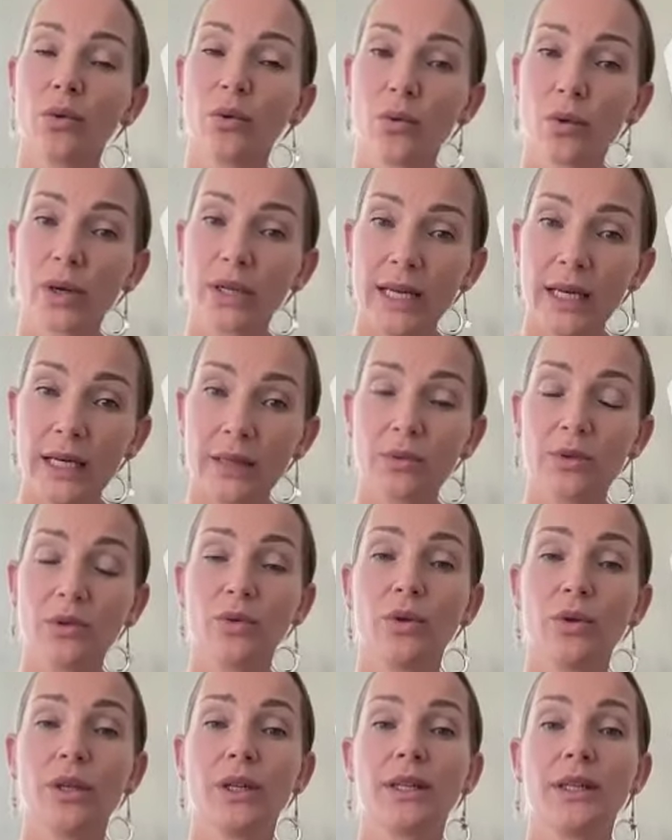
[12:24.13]
what I am
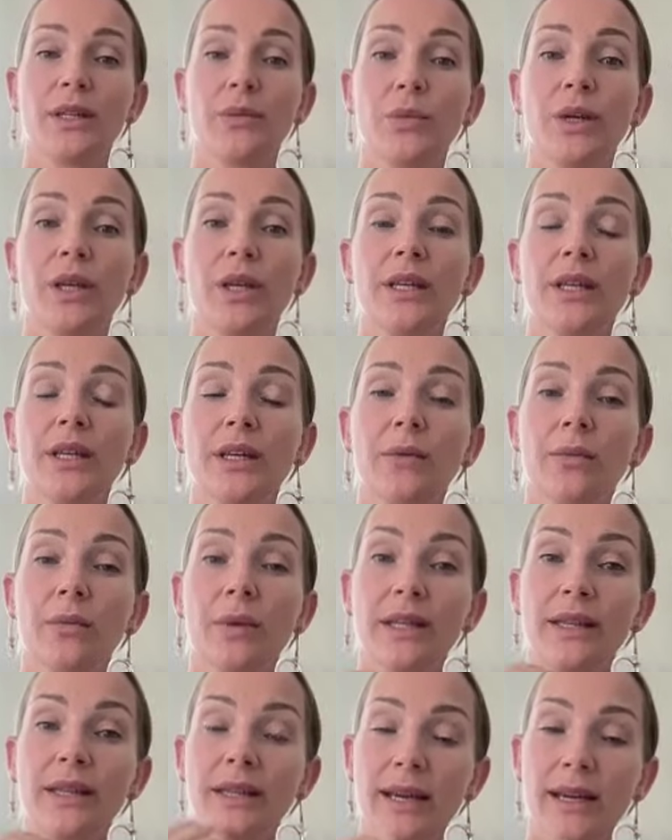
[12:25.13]
doing at the beginning,
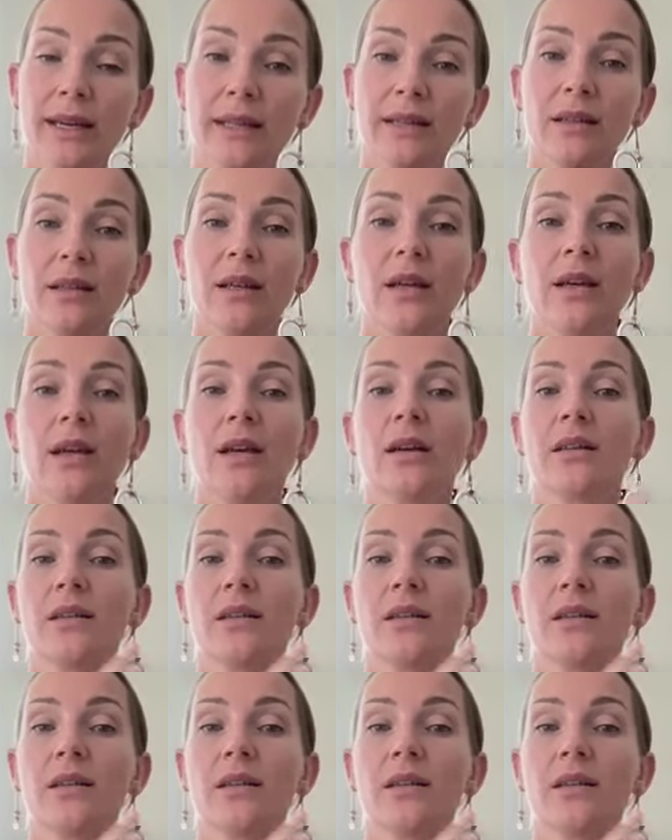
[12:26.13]
but then